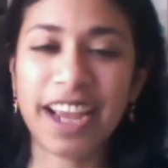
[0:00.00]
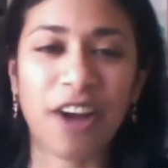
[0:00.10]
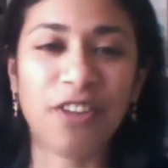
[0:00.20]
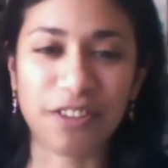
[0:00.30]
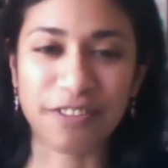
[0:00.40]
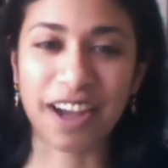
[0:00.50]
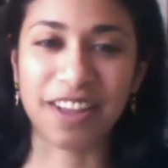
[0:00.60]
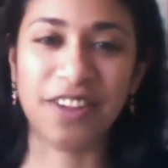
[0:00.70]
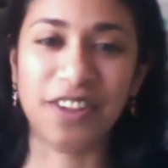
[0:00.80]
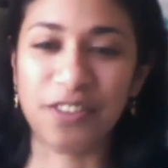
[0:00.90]
House of
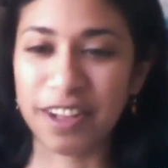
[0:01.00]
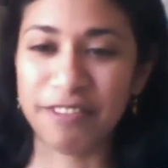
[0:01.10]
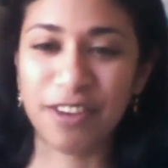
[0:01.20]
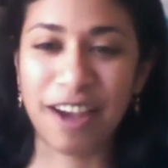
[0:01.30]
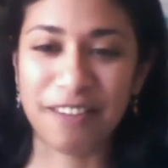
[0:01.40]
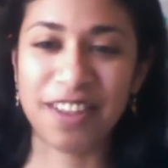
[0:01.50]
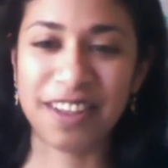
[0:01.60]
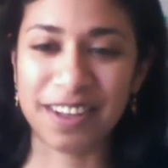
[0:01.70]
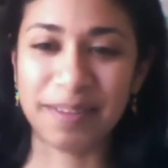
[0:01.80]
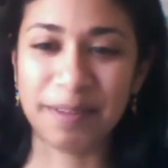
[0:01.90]
Cards as well if you haven't
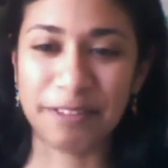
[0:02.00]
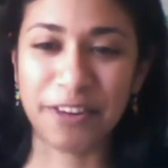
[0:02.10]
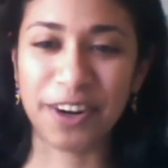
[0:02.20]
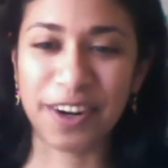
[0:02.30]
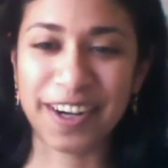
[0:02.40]
seen it before.